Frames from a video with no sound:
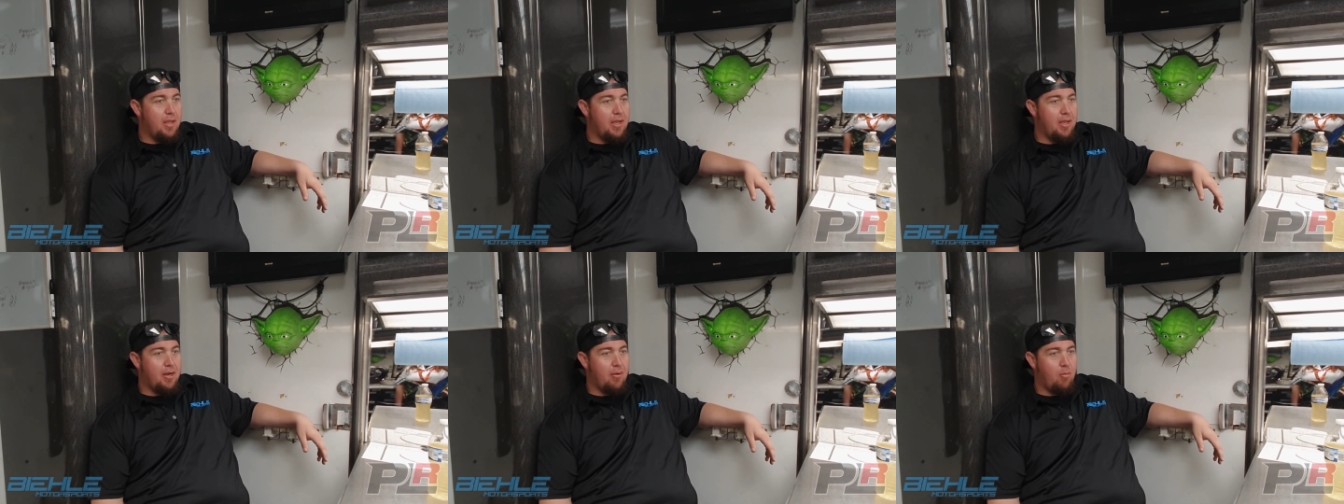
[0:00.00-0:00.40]

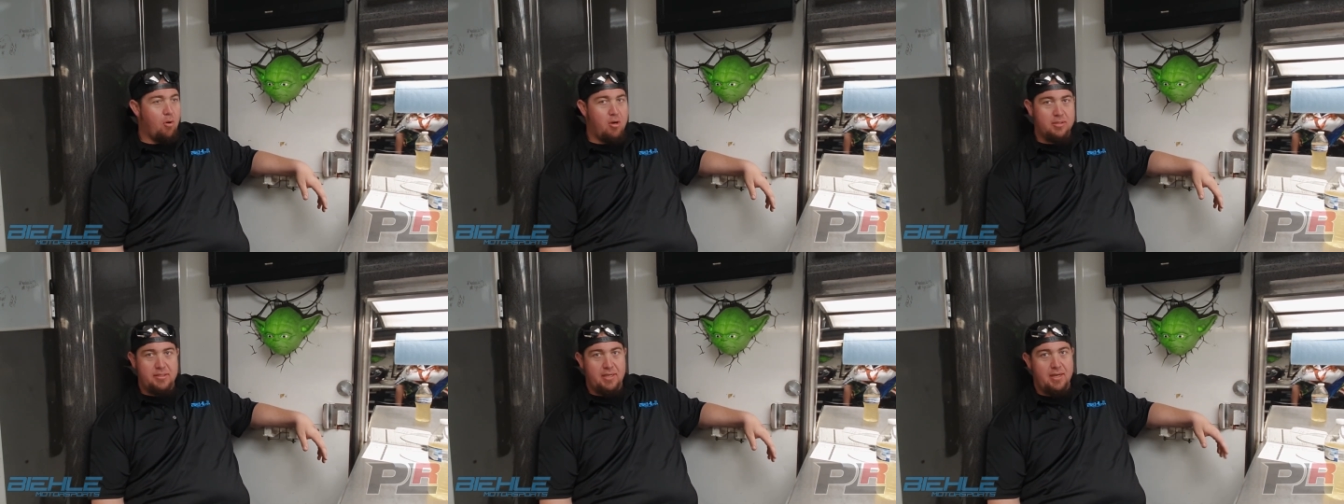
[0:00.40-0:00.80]
And I
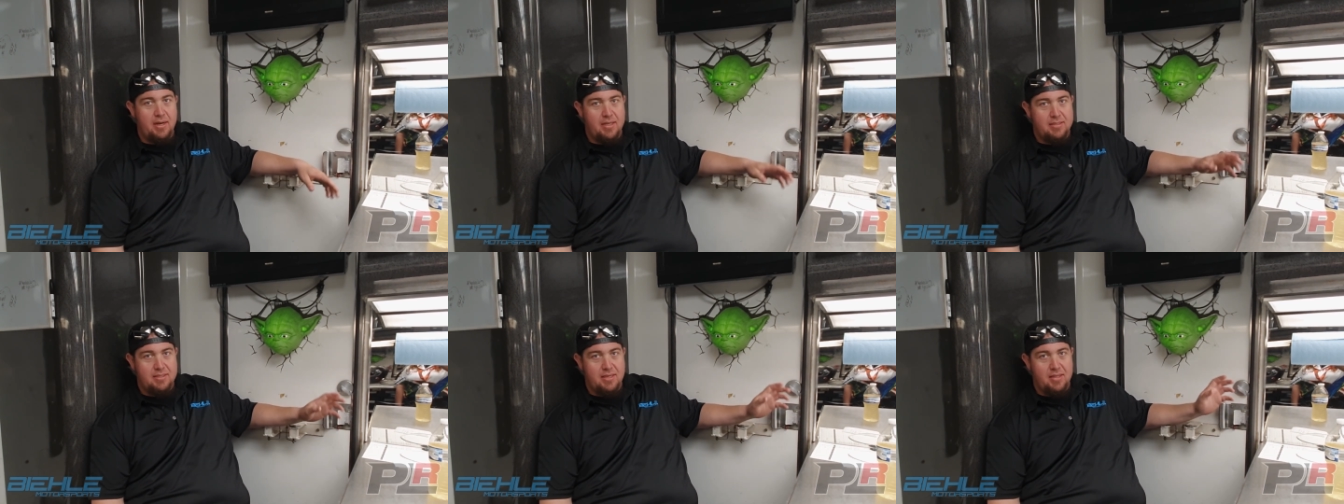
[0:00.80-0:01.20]
walked in,
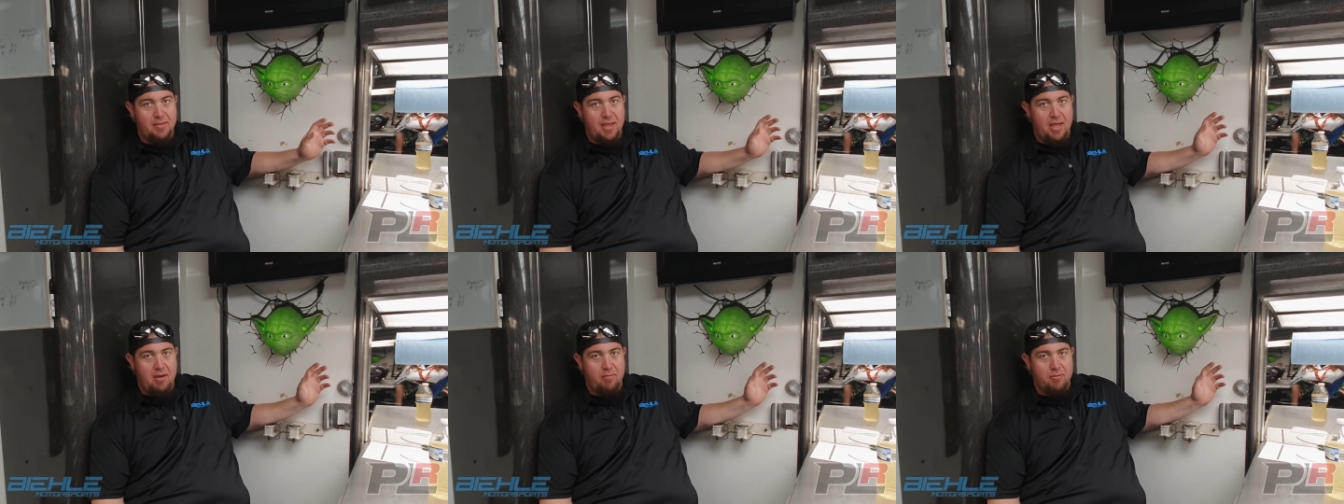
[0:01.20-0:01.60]
I seen it
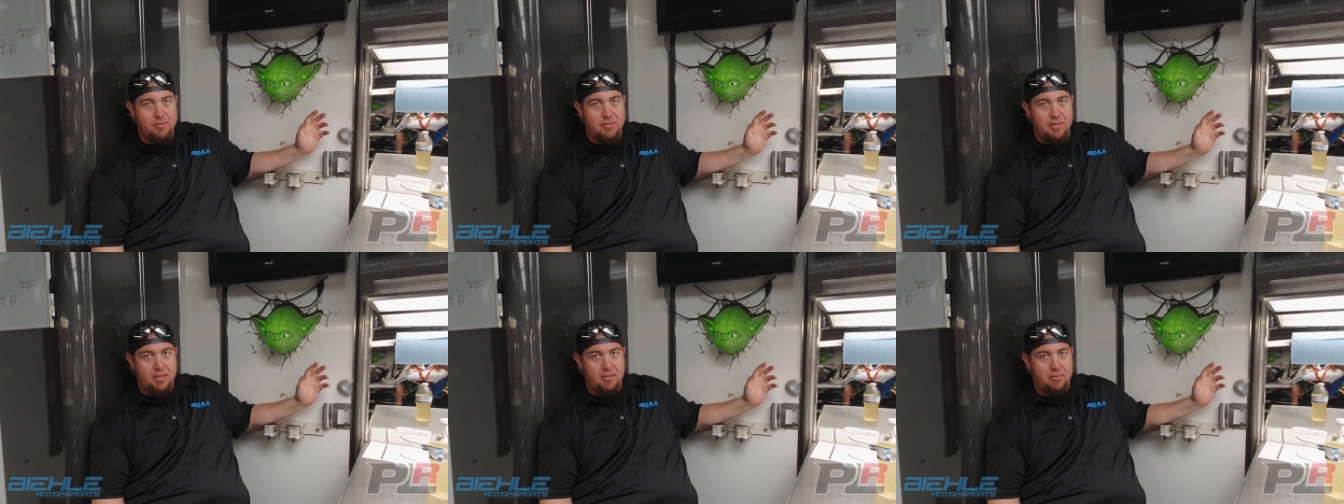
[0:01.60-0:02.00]
ahead of for
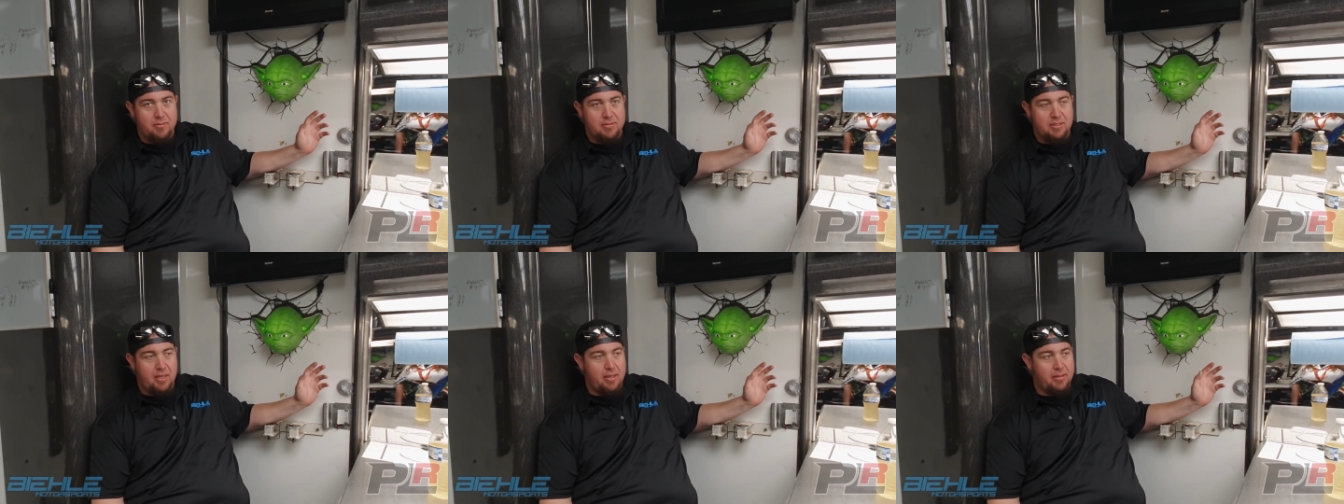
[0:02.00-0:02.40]
sale. It
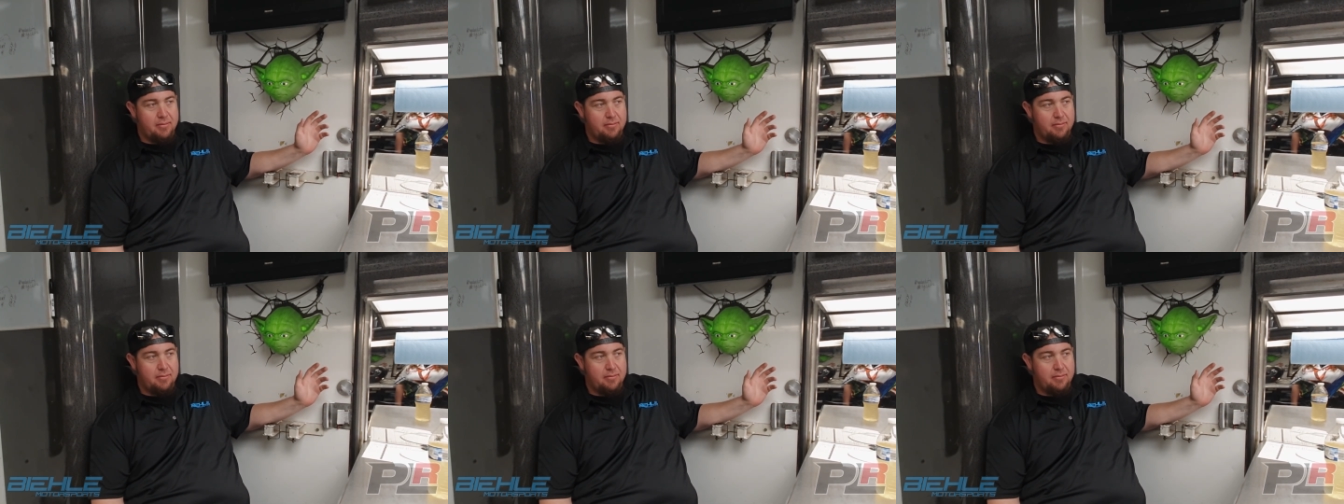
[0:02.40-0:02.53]
was like